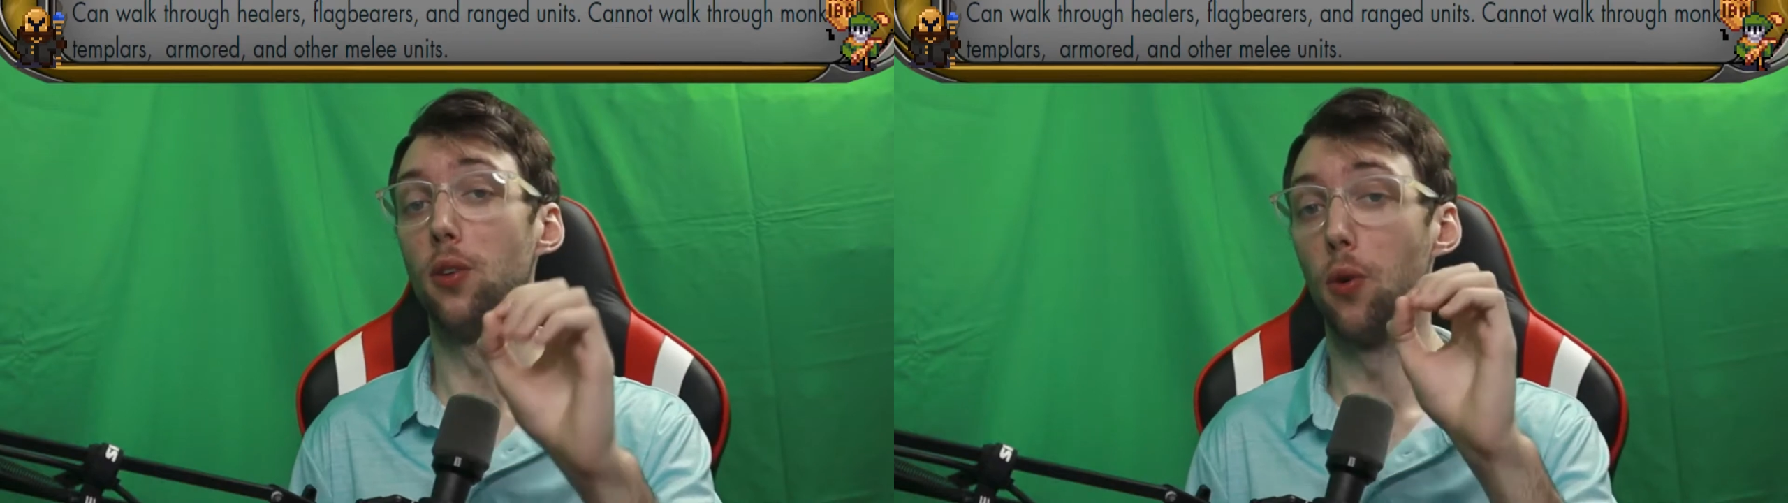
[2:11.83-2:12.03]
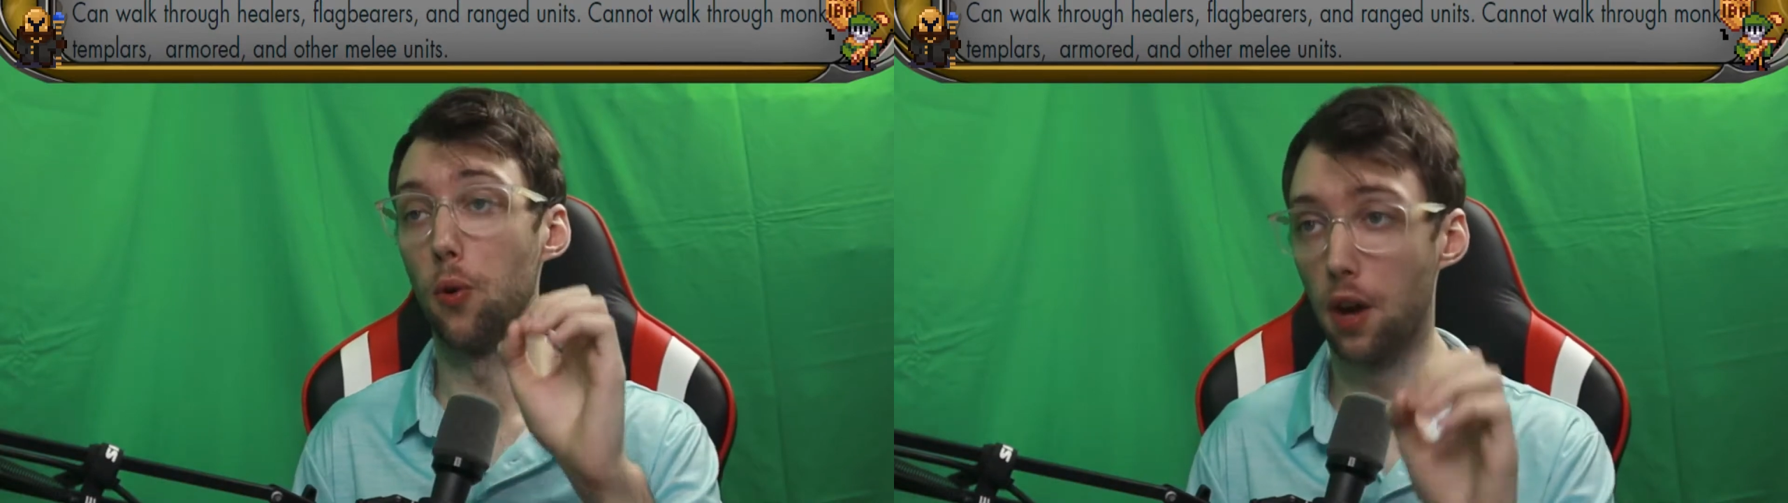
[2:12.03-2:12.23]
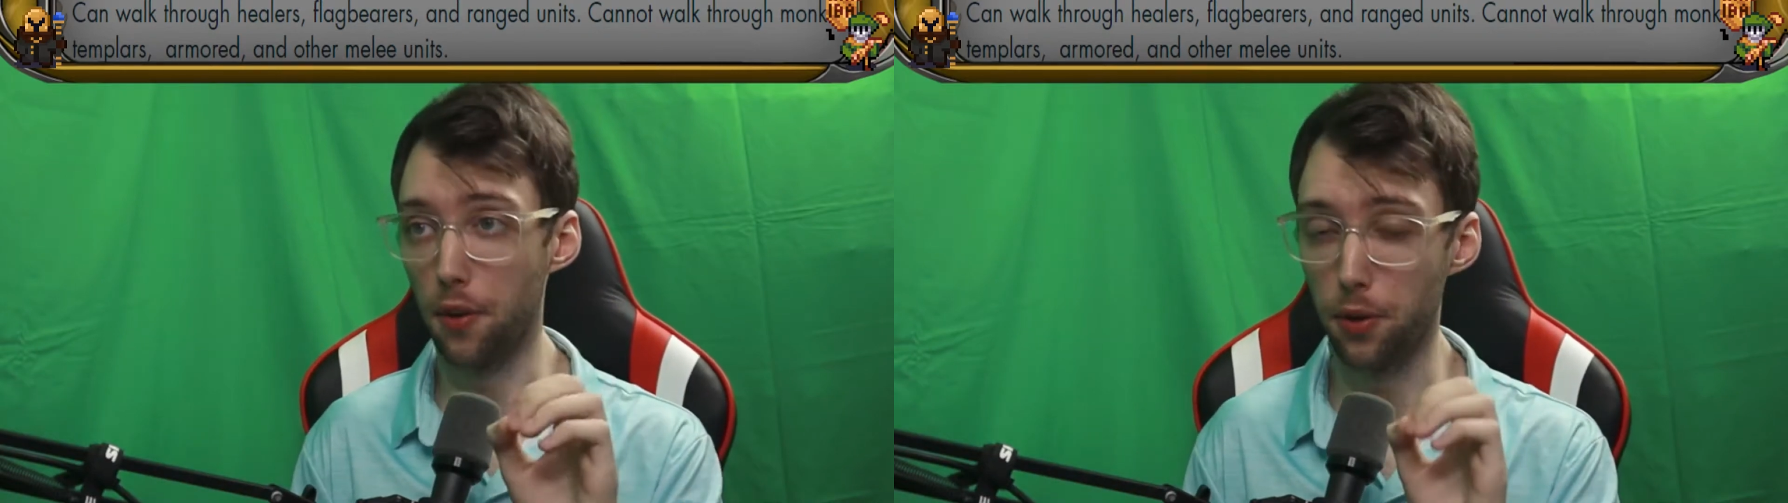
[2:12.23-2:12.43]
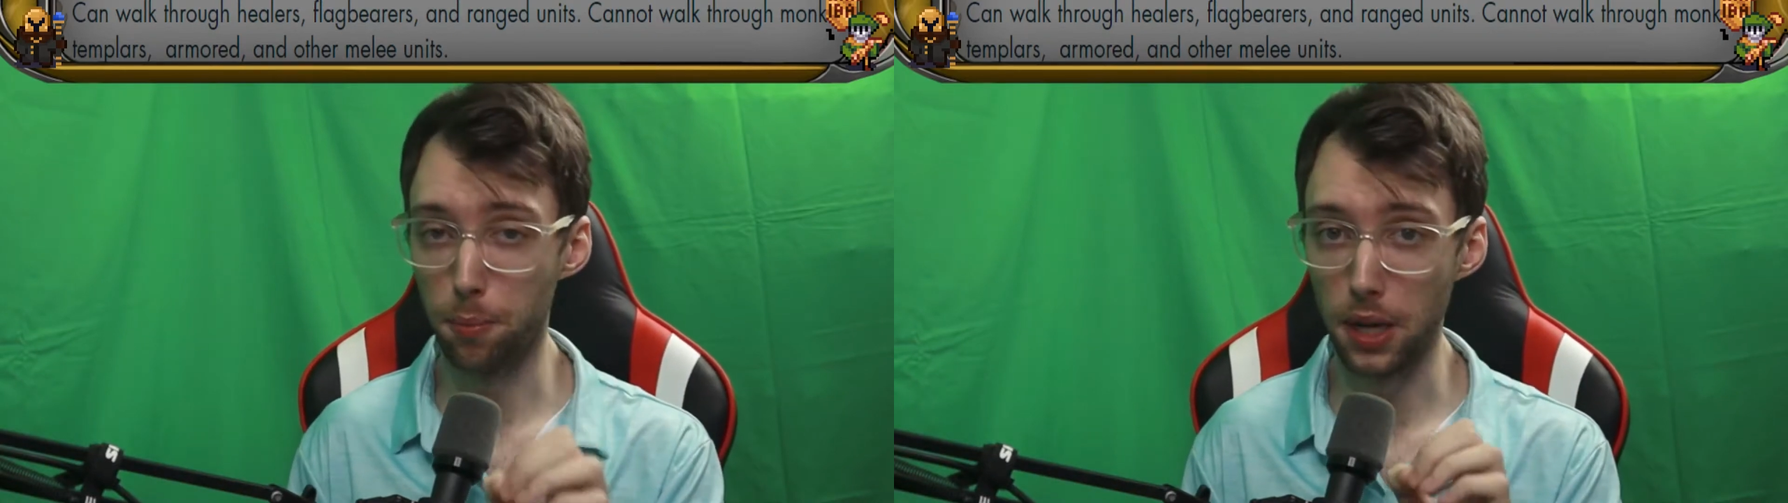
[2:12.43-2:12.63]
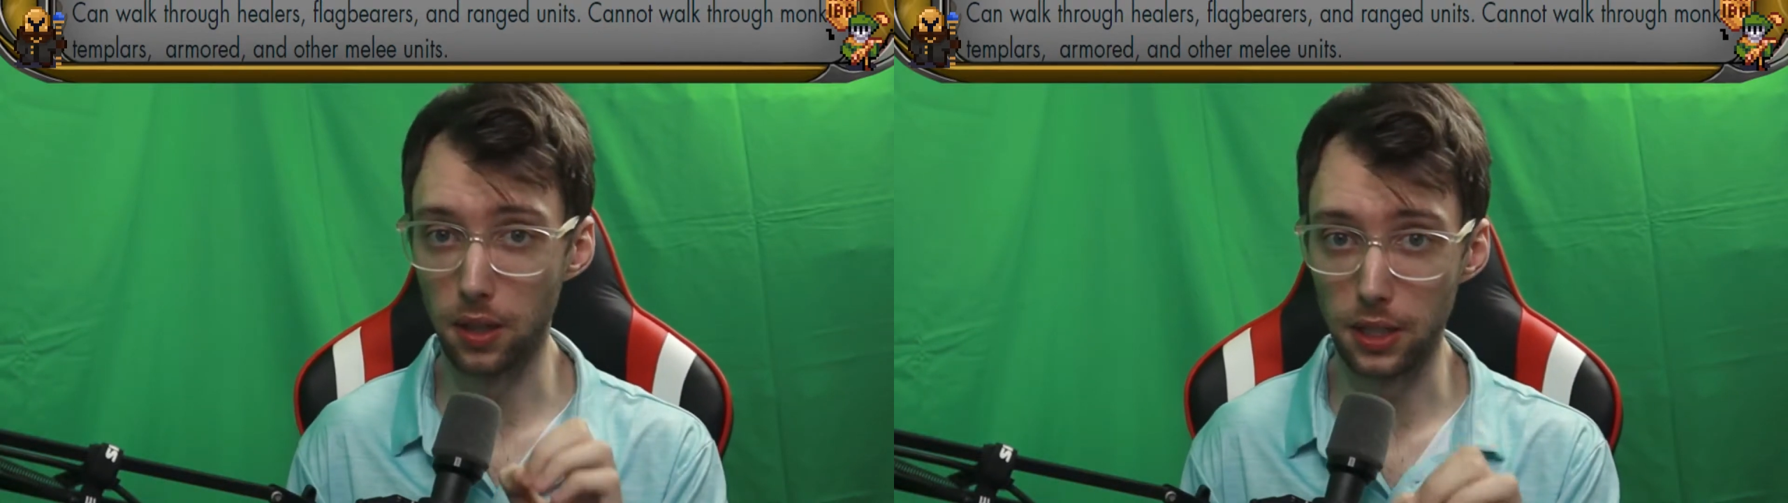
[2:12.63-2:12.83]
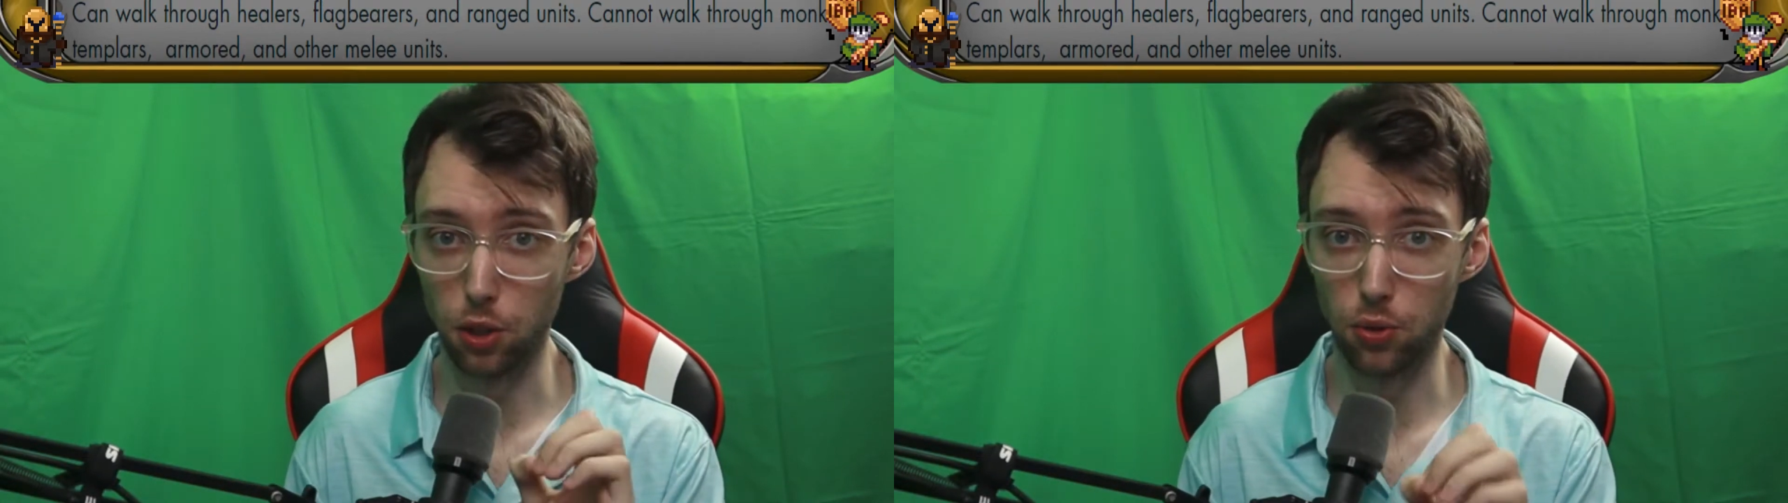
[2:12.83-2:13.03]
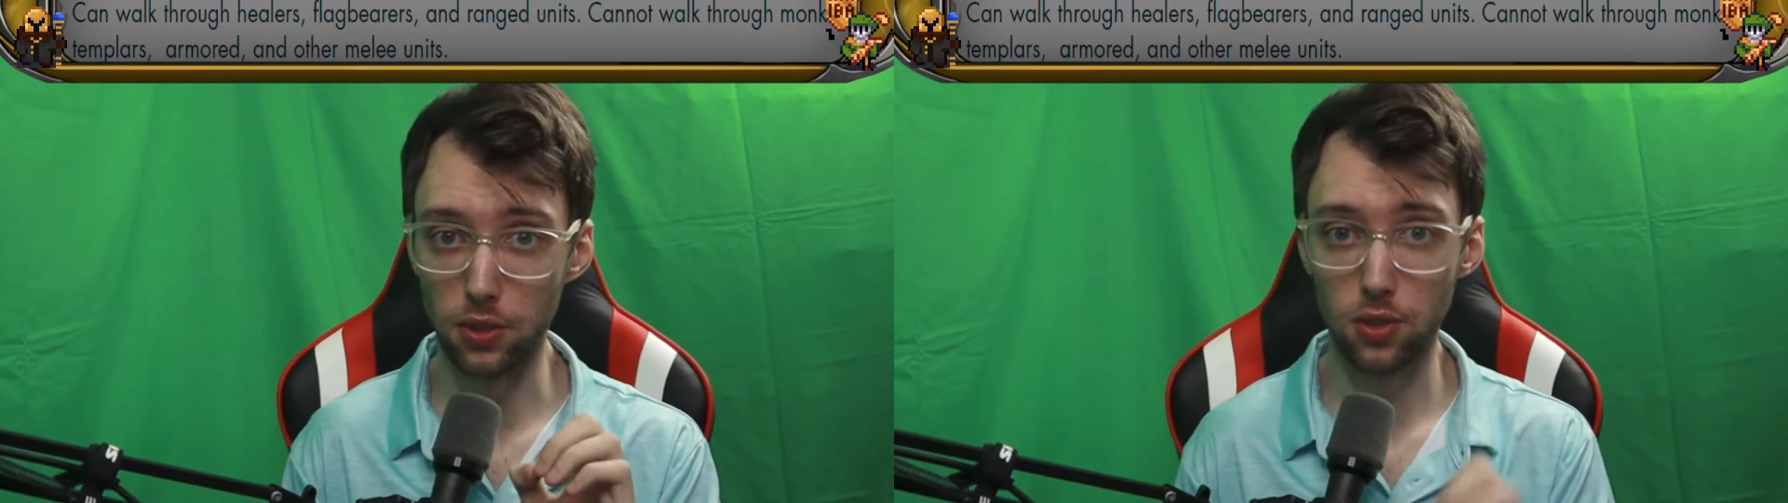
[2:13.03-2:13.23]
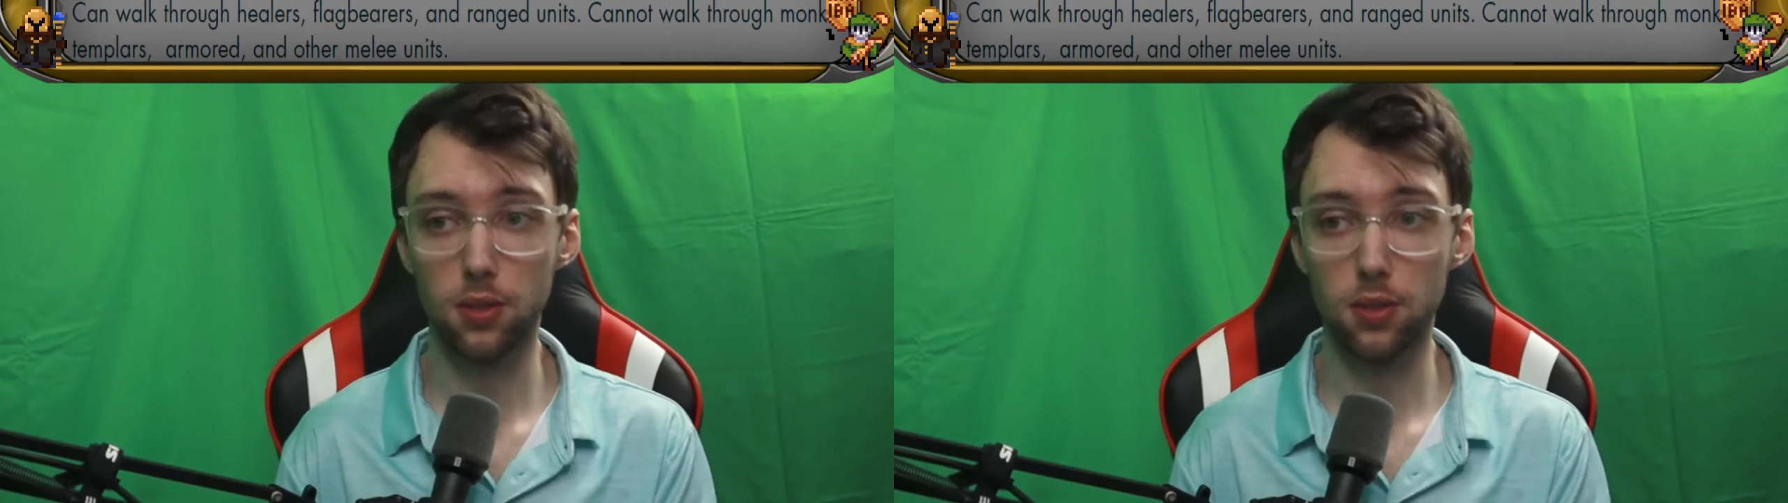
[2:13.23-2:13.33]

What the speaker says: or other melee units.